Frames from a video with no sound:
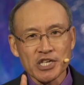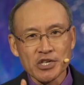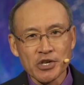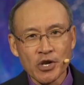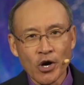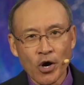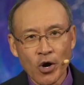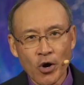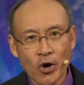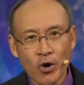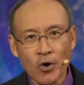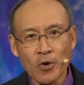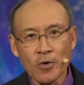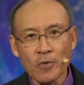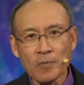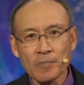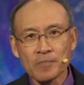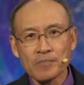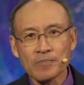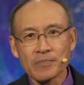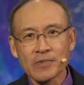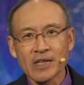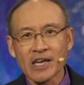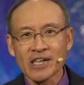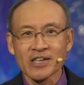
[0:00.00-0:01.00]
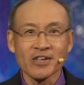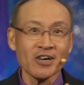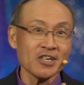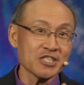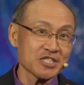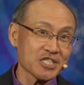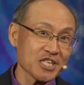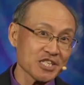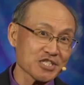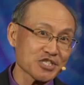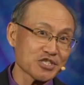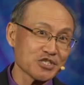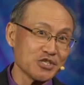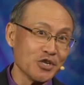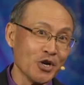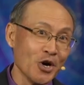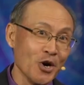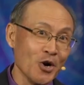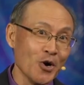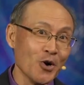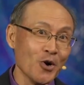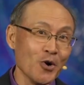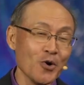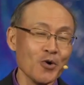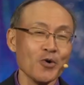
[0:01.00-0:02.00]
know and not just
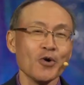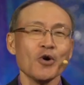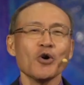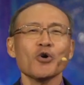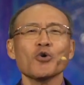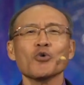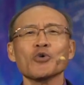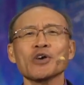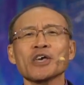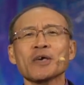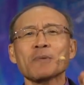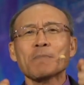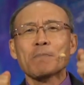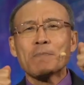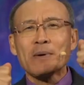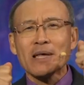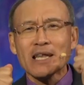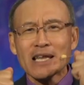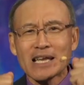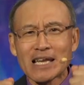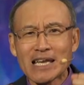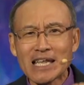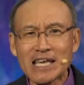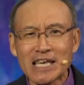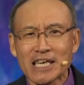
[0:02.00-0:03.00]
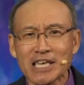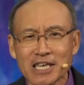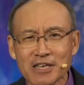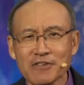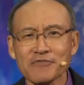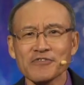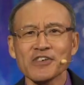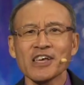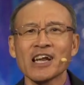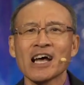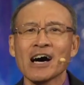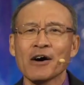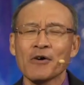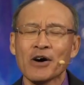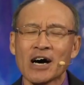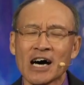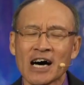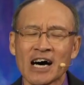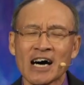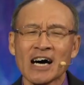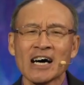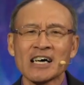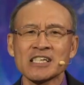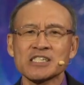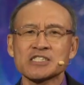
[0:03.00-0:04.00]
know, we believe in our
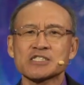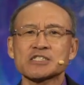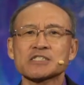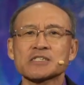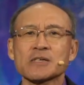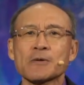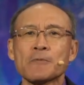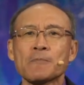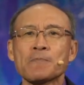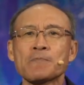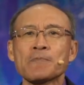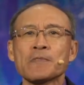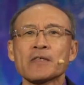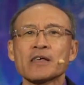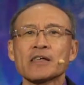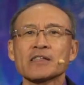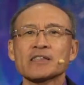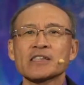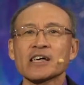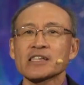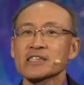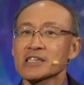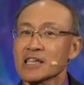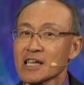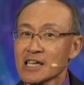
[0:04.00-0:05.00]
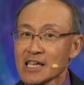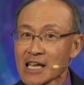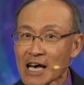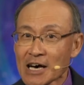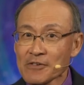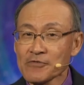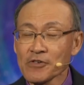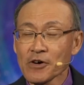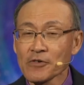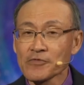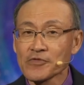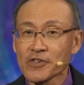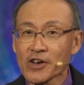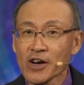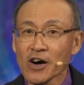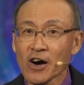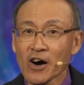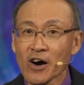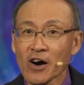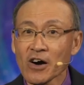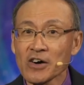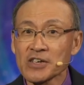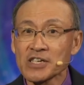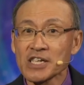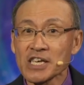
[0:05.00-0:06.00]
hearts that the love of
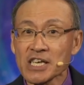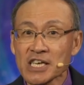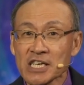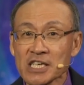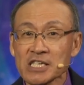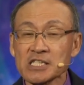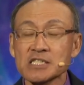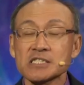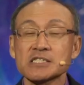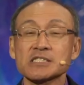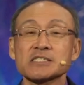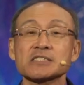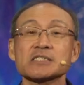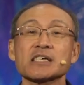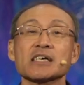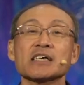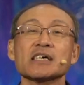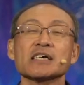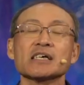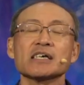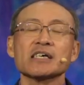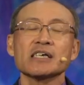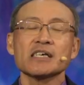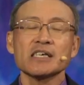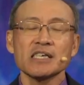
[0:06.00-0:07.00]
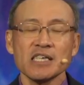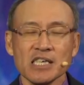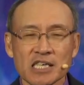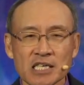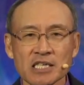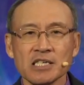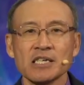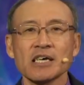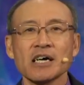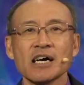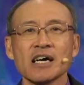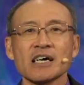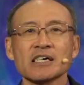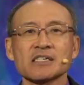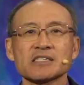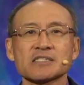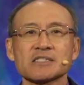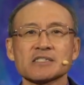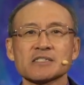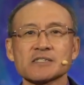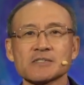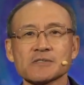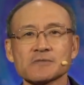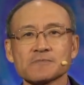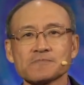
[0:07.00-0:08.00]
God is in
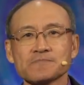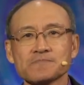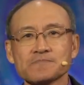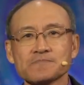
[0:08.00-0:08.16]
us.